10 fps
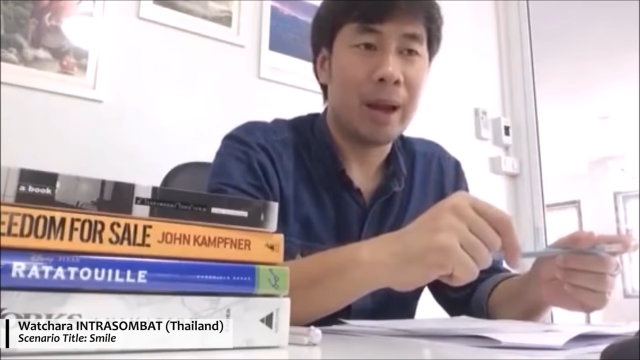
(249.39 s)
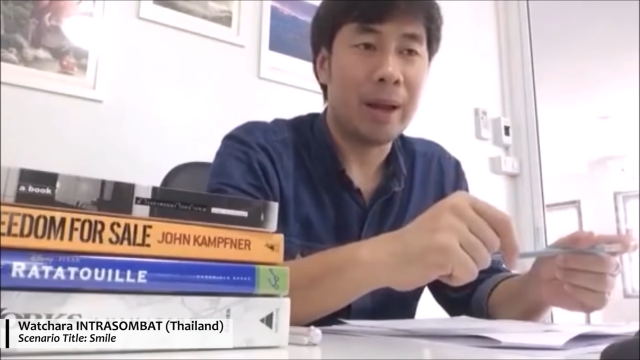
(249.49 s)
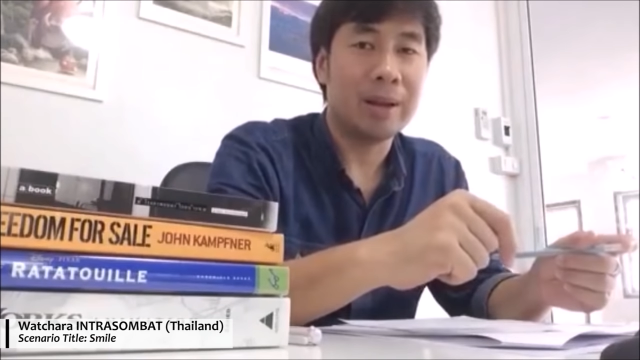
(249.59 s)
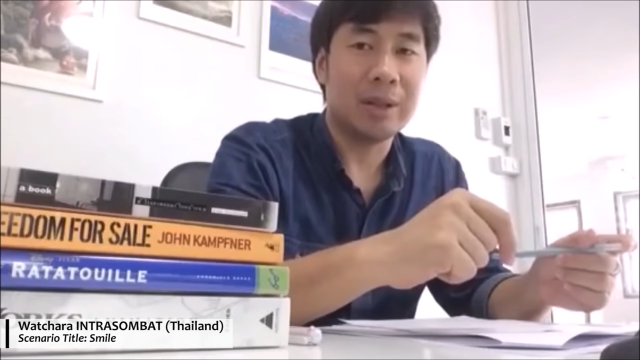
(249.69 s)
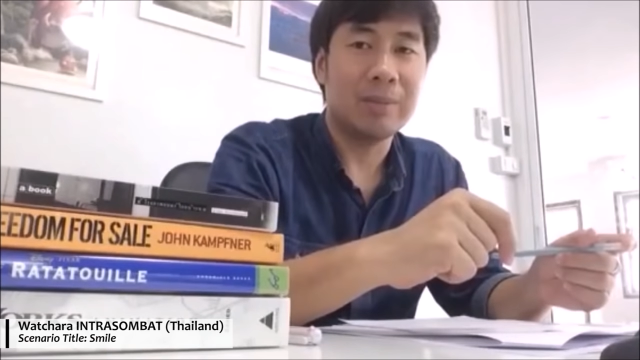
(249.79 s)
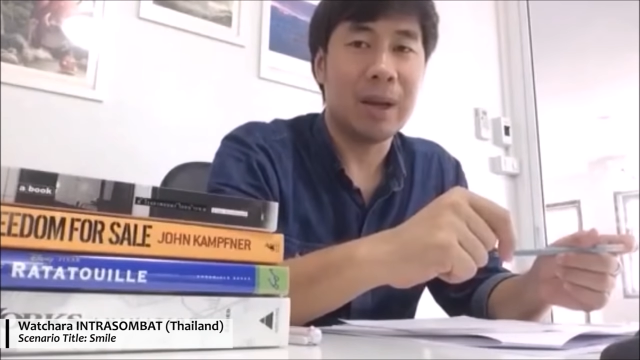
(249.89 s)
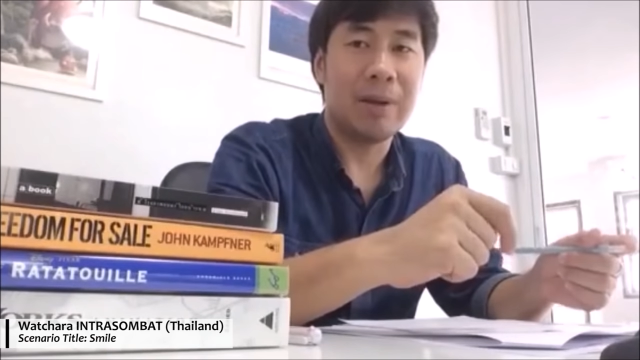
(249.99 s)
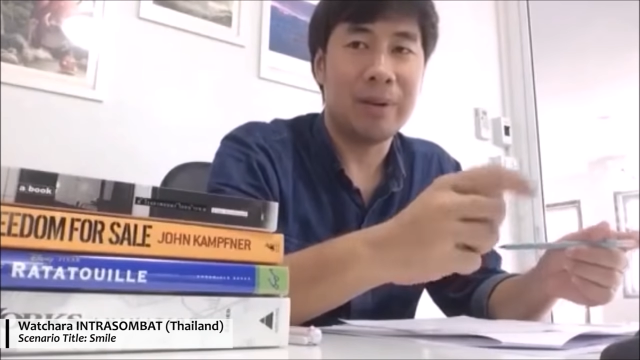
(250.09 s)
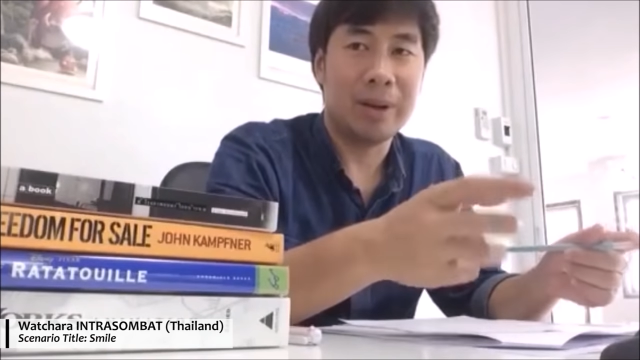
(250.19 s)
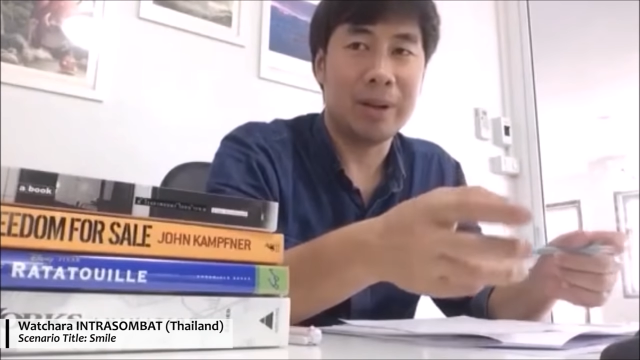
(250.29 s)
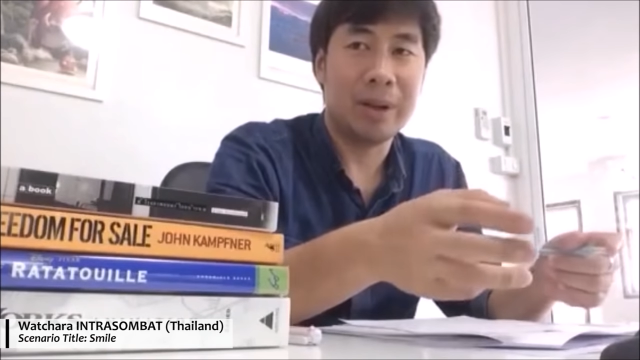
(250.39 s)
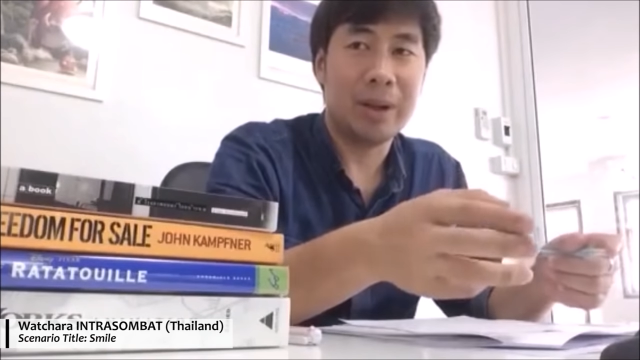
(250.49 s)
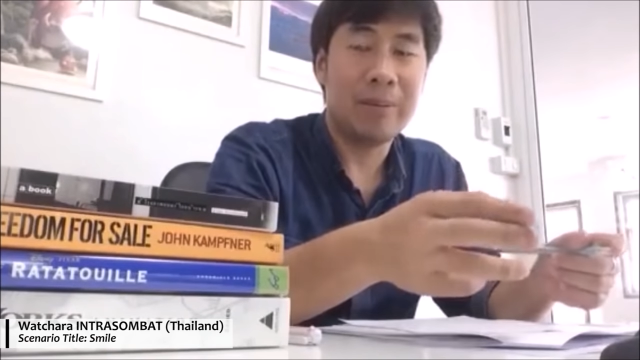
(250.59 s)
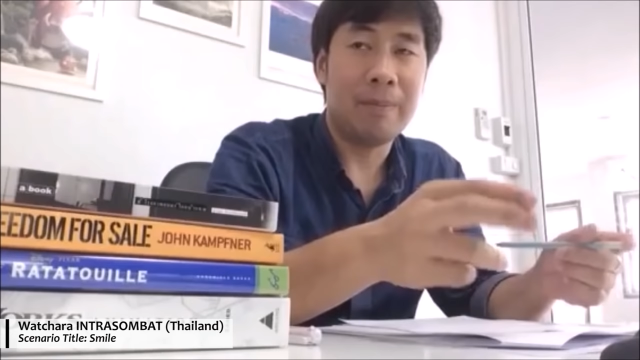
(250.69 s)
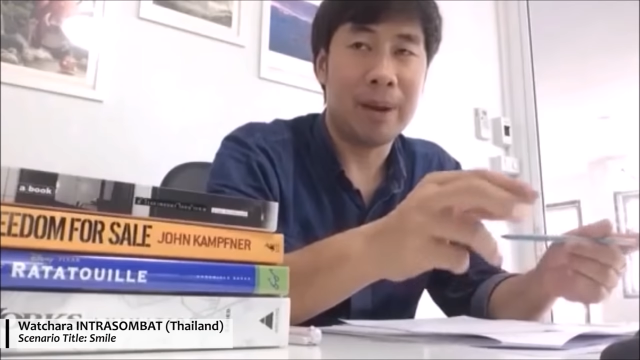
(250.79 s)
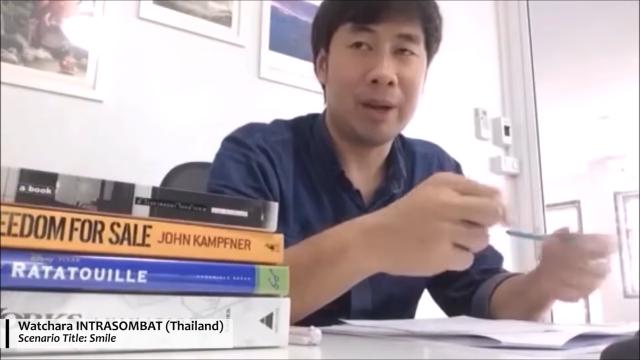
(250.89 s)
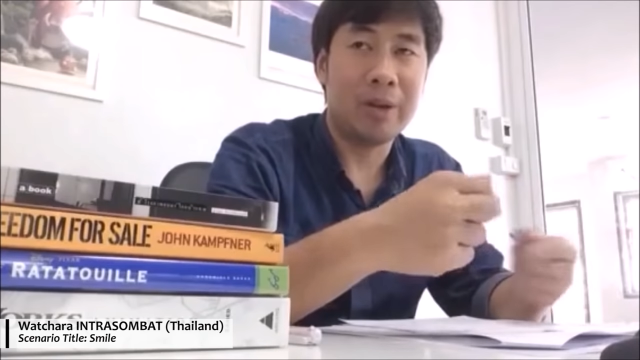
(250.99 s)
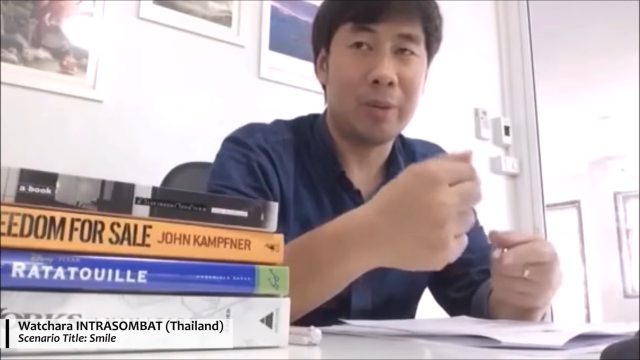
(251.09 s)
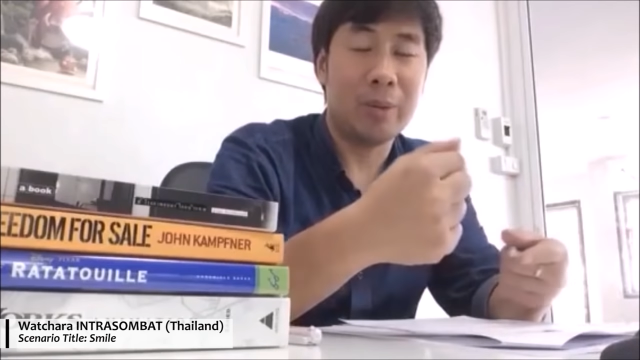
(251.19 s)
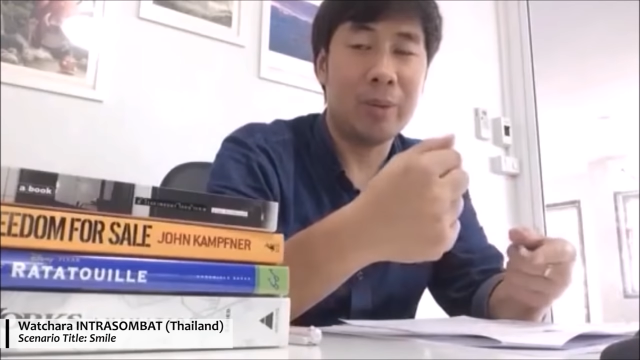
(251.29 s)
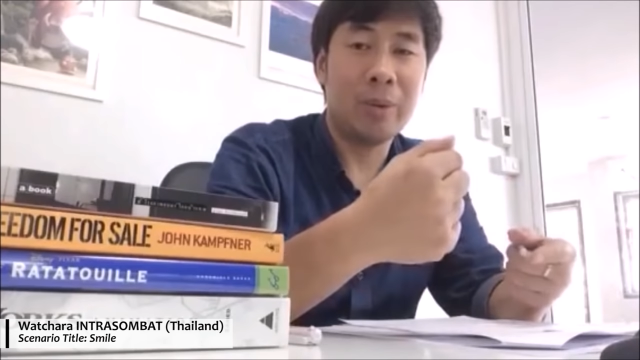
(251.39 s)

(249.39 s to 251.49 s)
And sometimes fantasy make you